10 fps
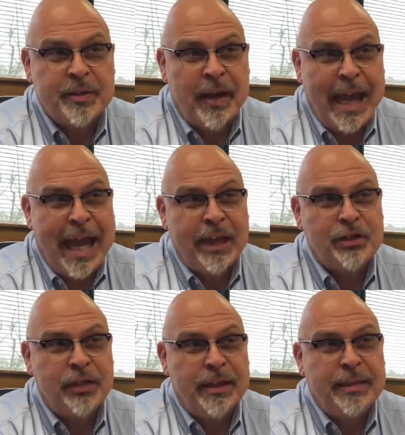
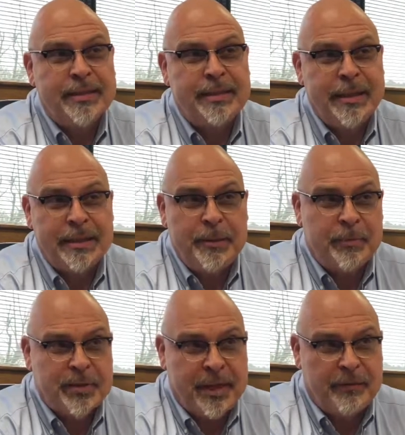actually
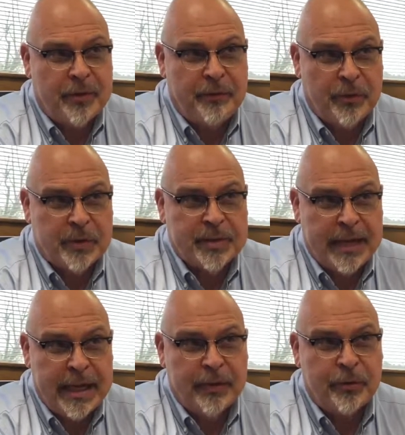60% of our forest
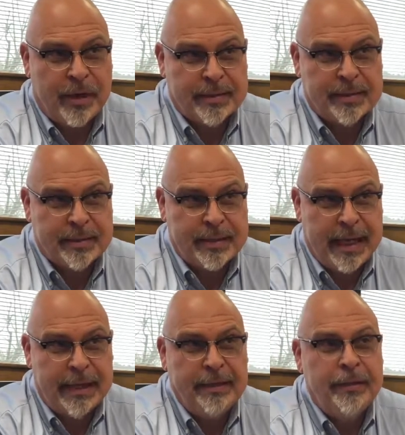land across the
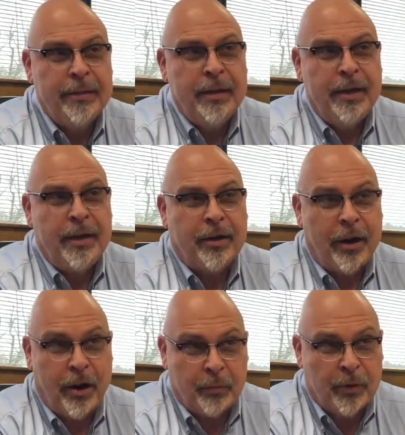state are
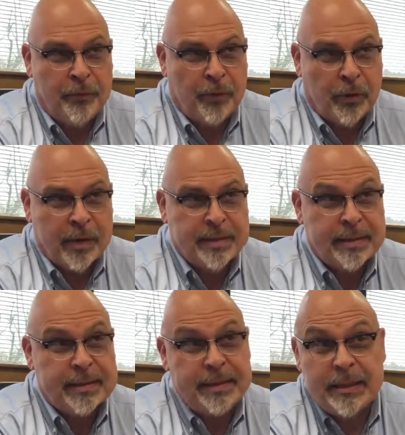hardwood forests, and
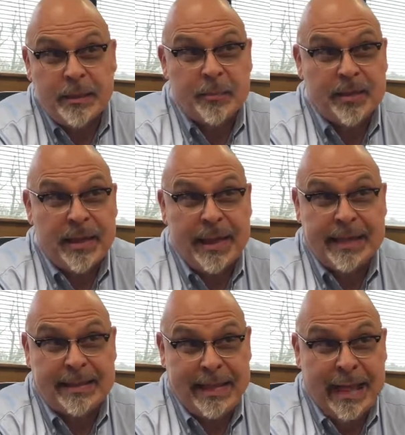60% of that
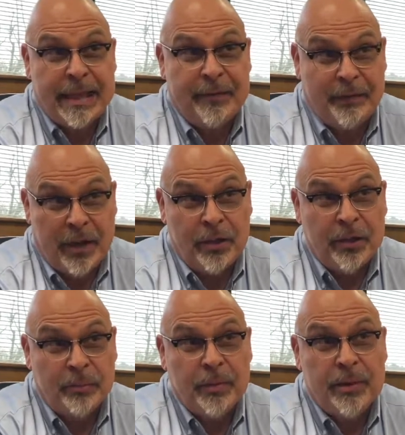standing
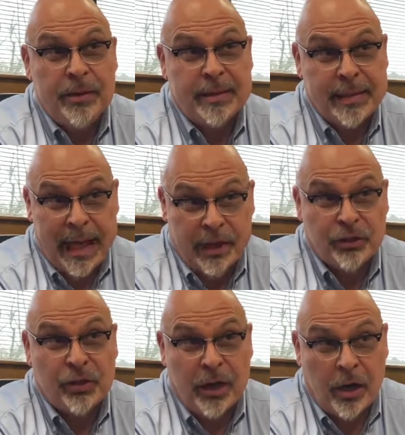volume is
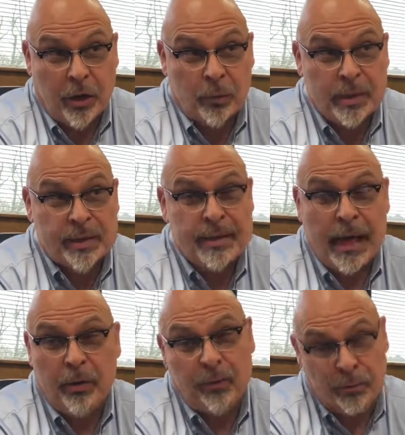actually hardwoods.
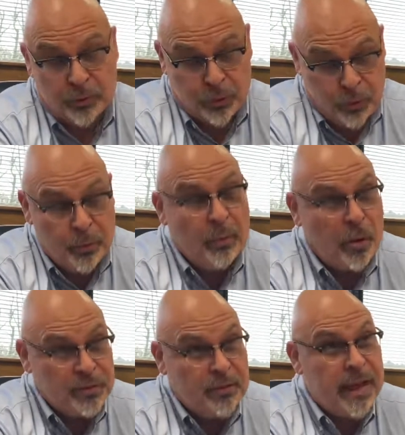Now, true,
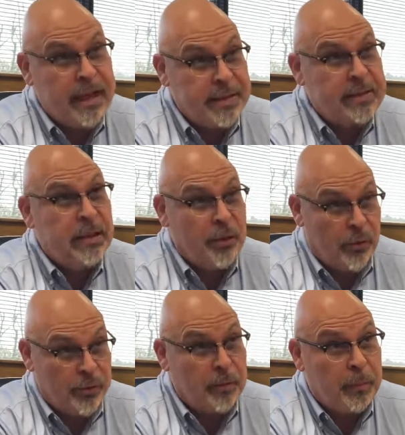most of that is in the
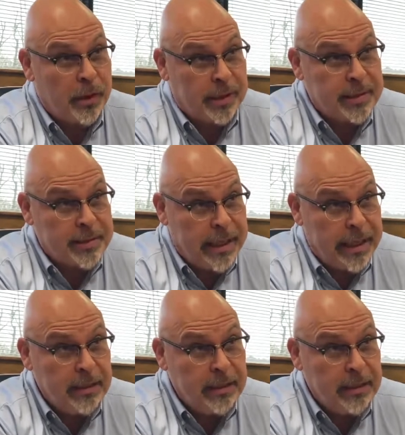northern part of the state.